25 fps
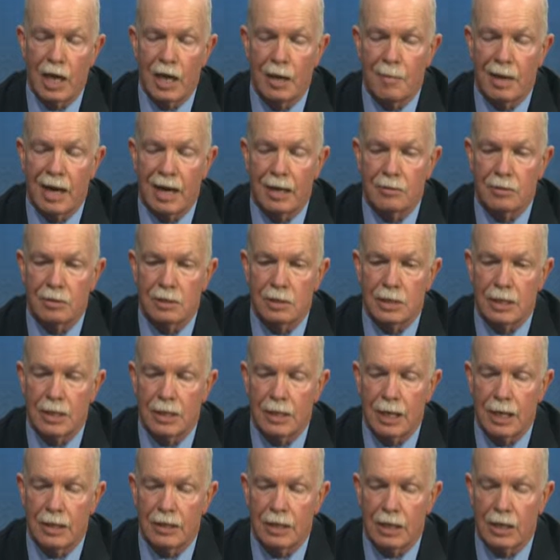came out,
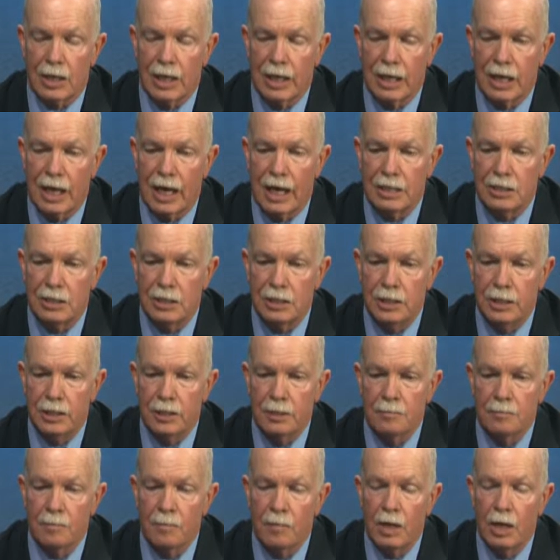uh, I think, late last
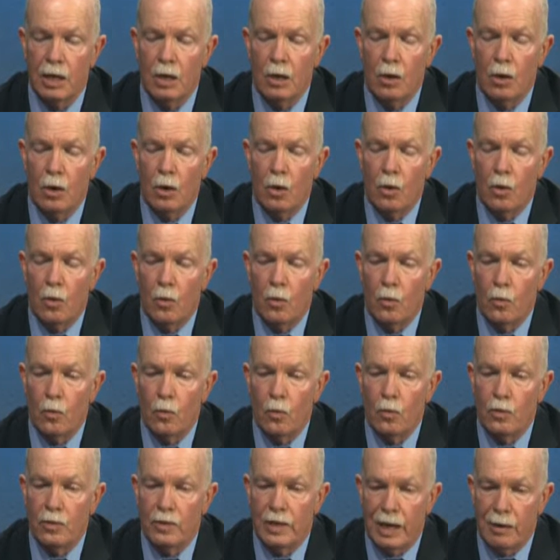year,
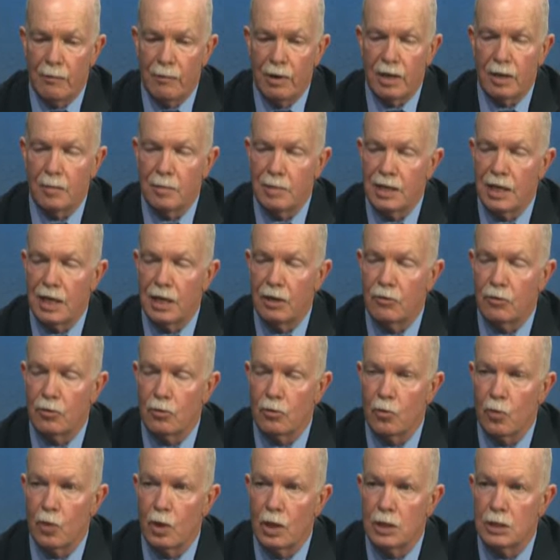that
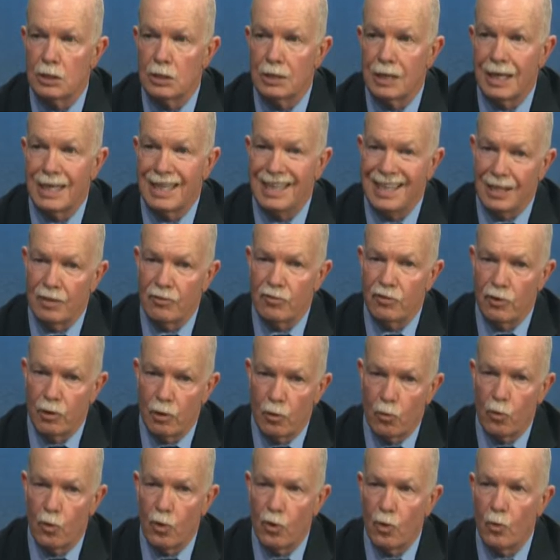recommendation was that yes,
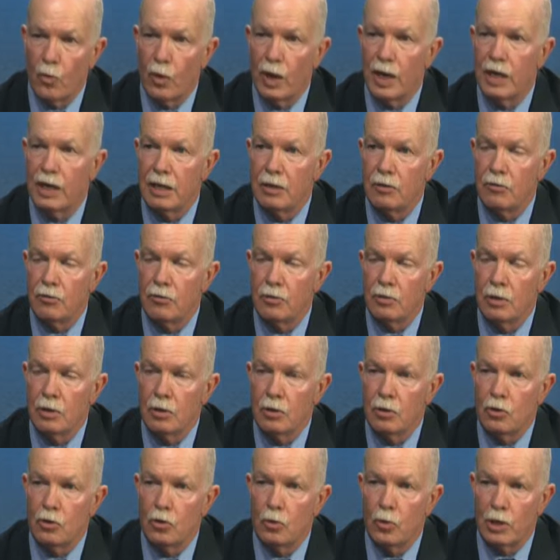there were ways
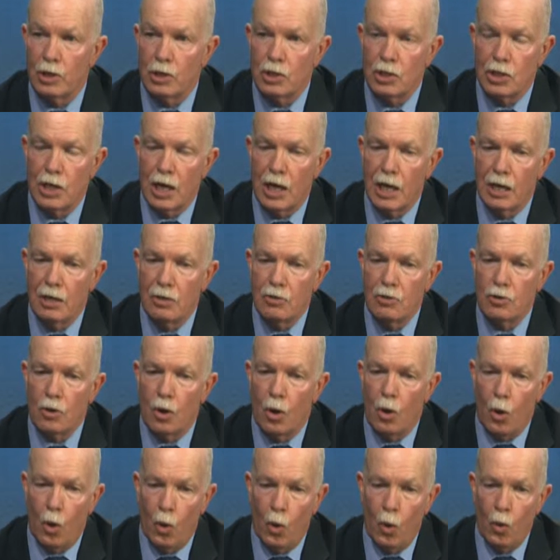to exchange
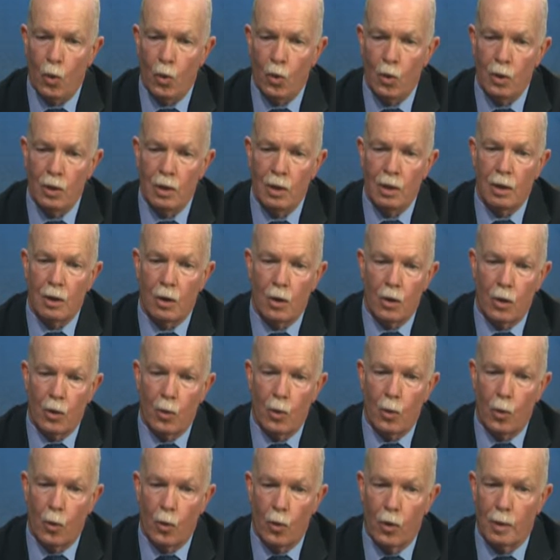whole
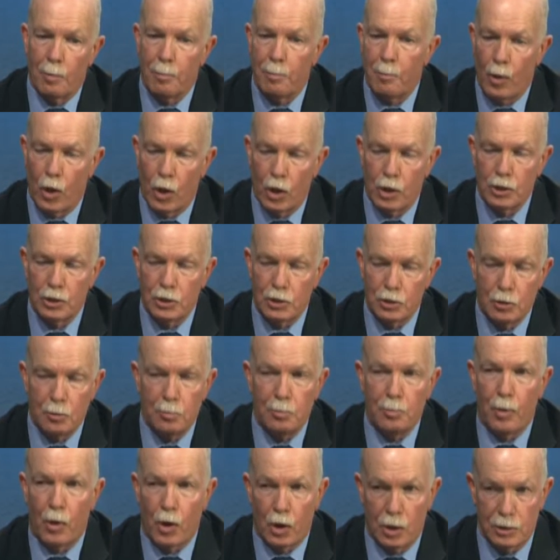or partial
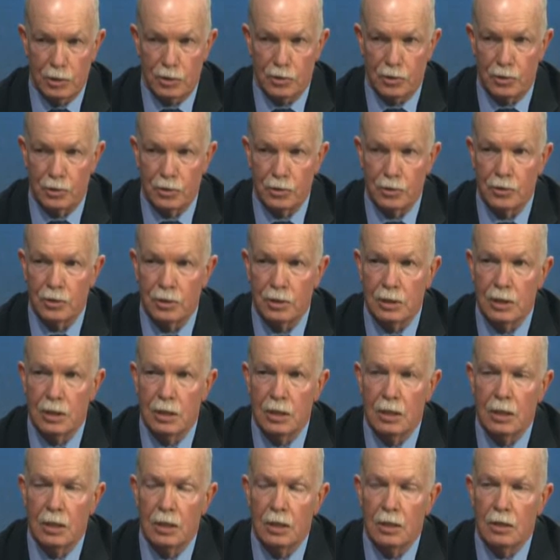parcels
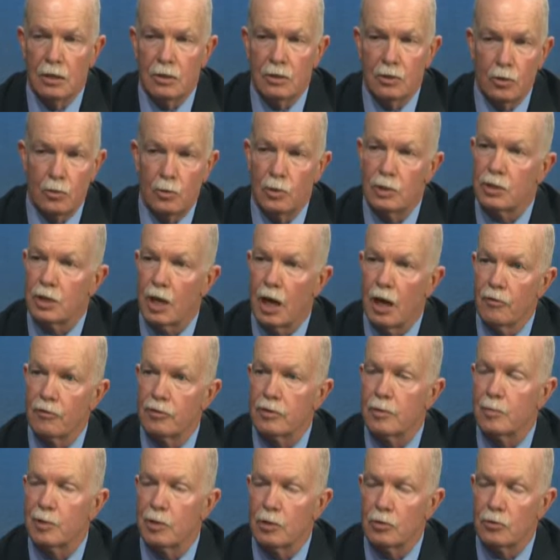to resolve
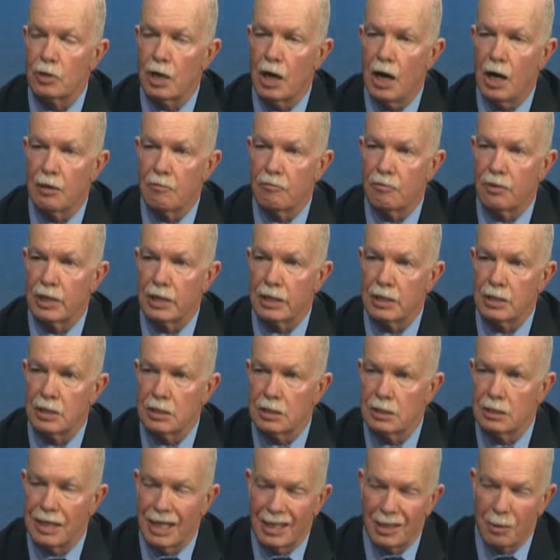some of those conflicts.
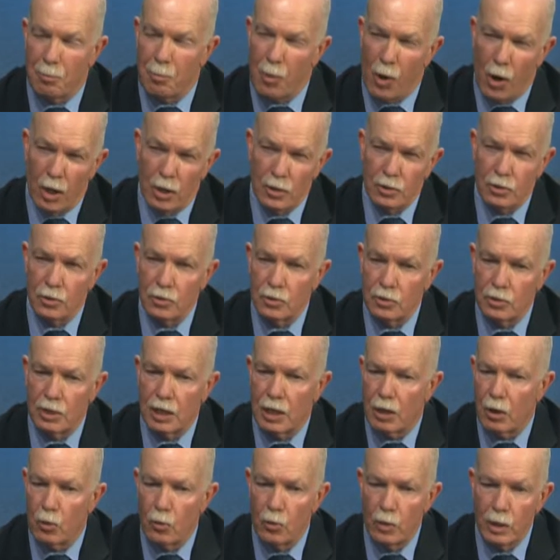And, and the parcels that are